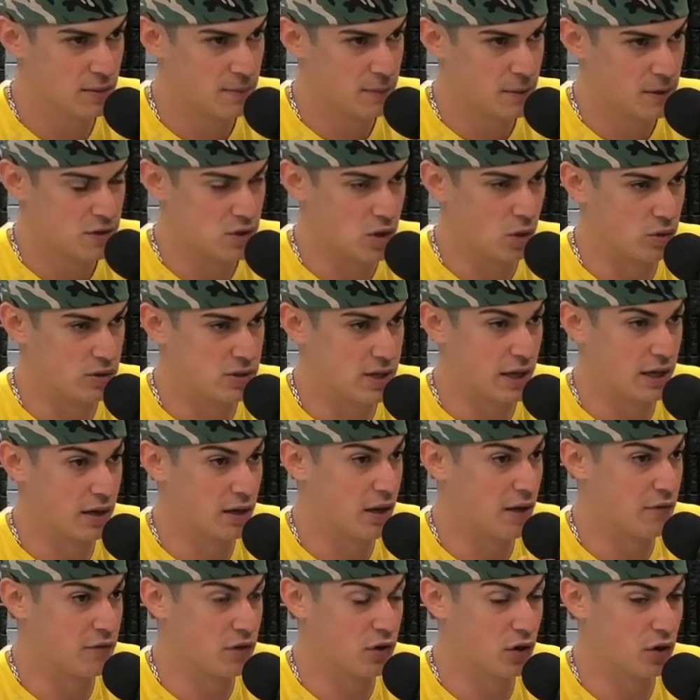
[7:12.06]
So it's like
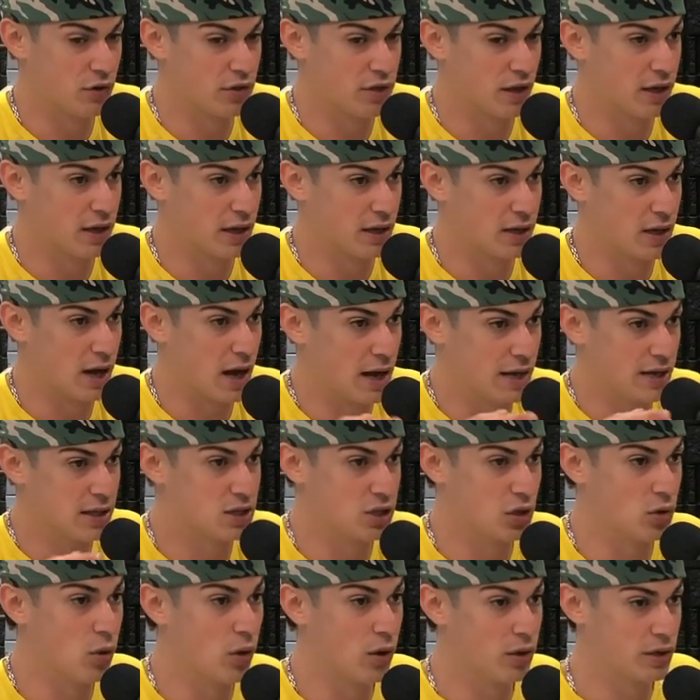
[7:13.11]
if you're thinking I need
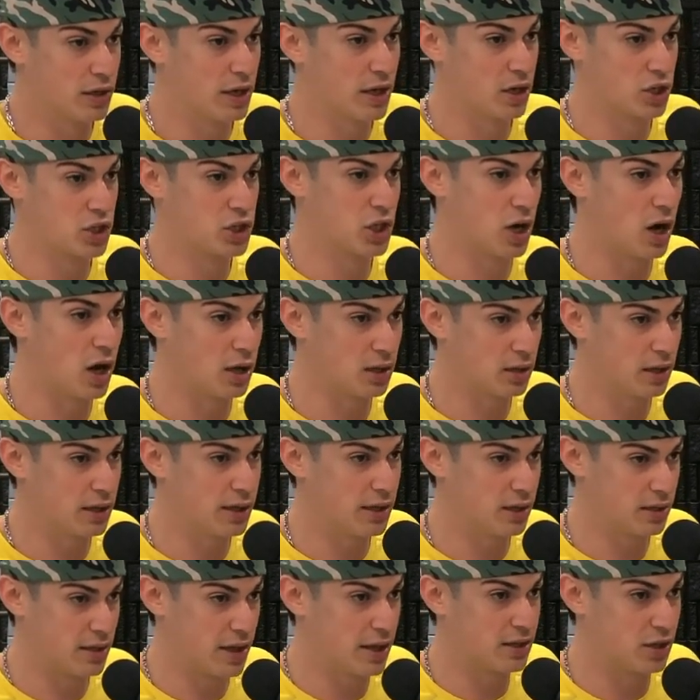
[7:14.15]
to go out and get a shot
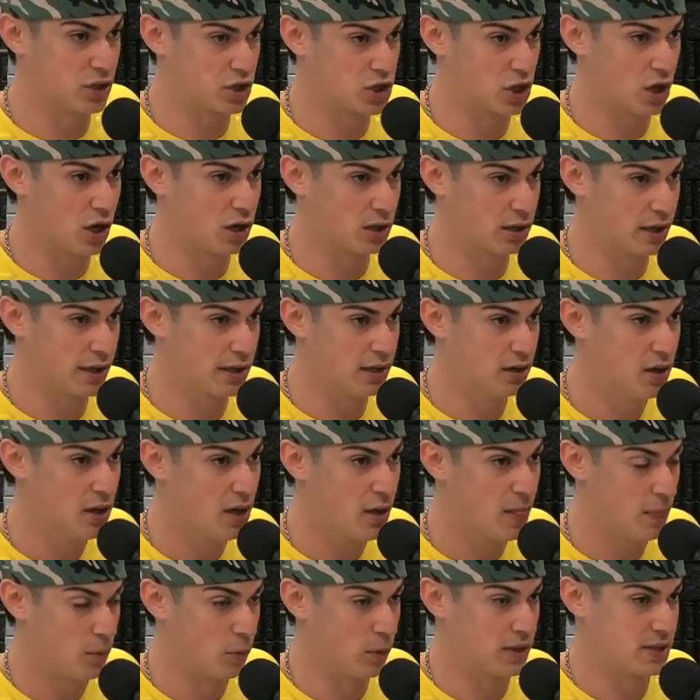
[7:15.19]
lane, get in the shot lane,
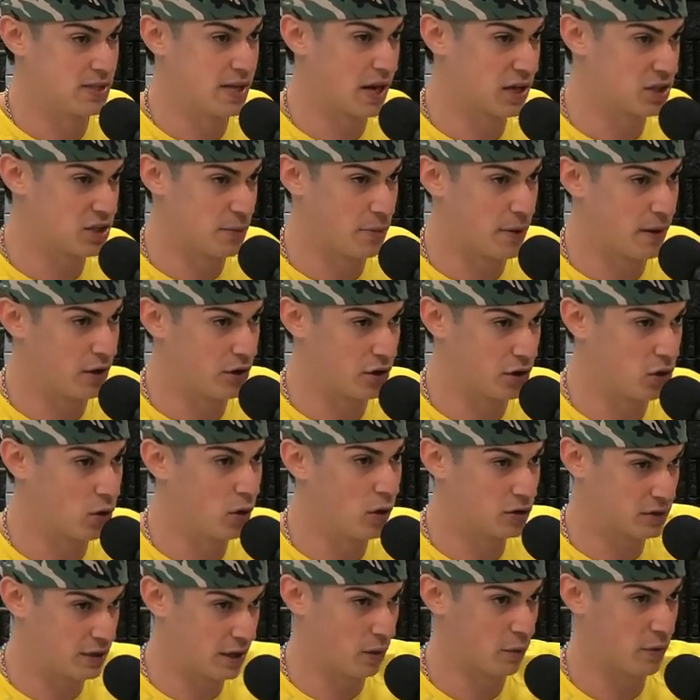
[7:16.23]
when it's actually better to go
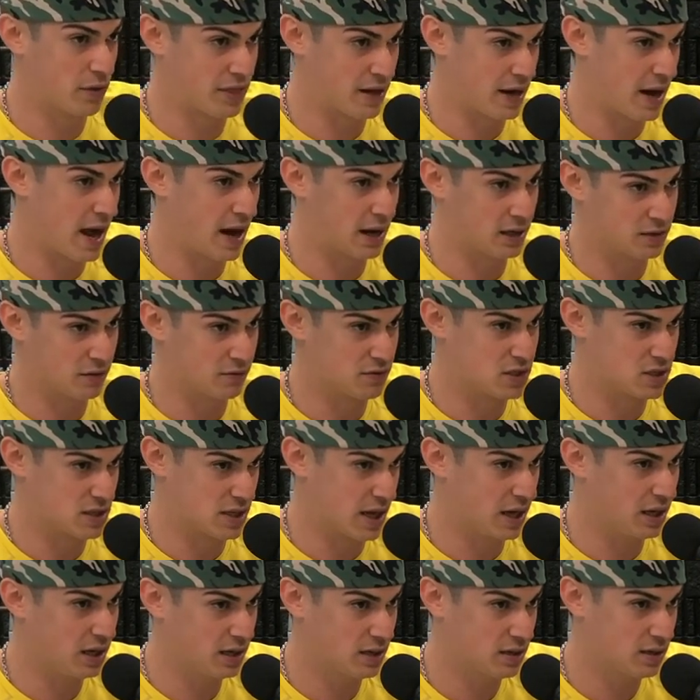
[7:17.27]
out there with an active
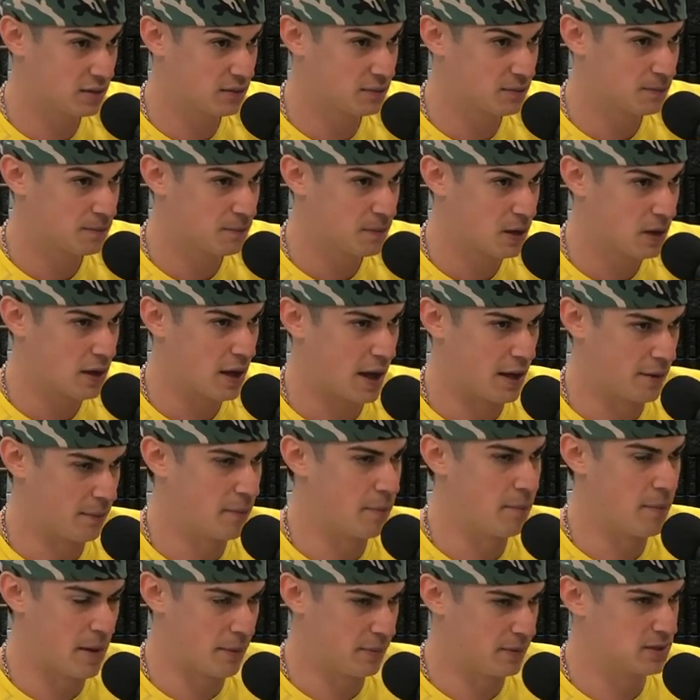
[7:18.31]
stick, mm-hmm. and
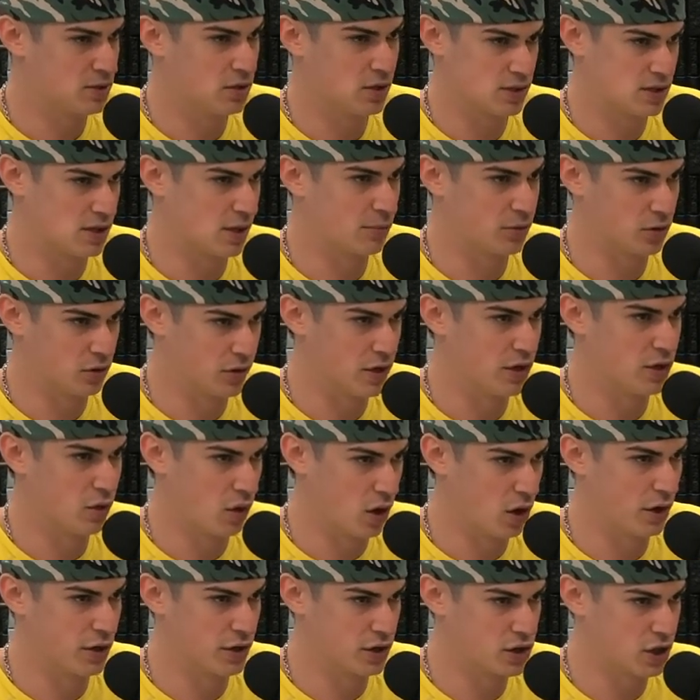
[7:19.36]
maybe to some degree you
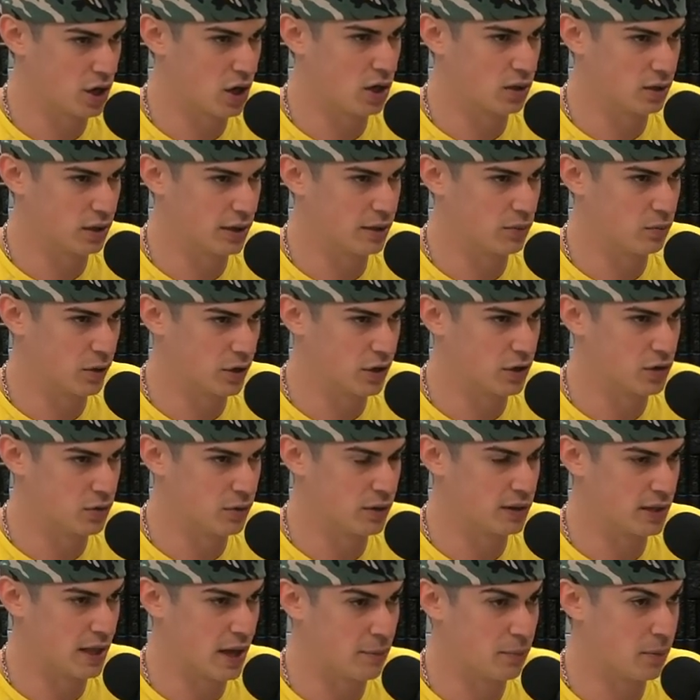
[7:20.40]
are in a shot lane when you're
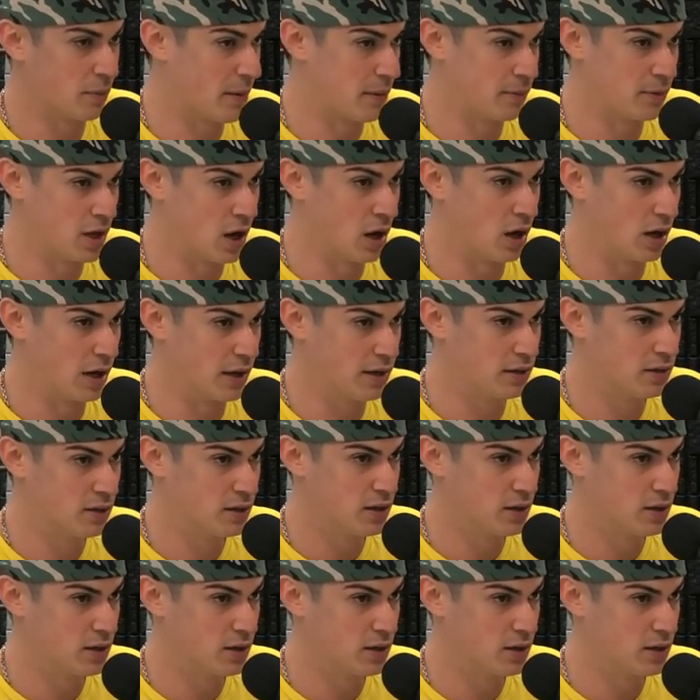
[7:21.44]
doing that, but maybe yeah. not.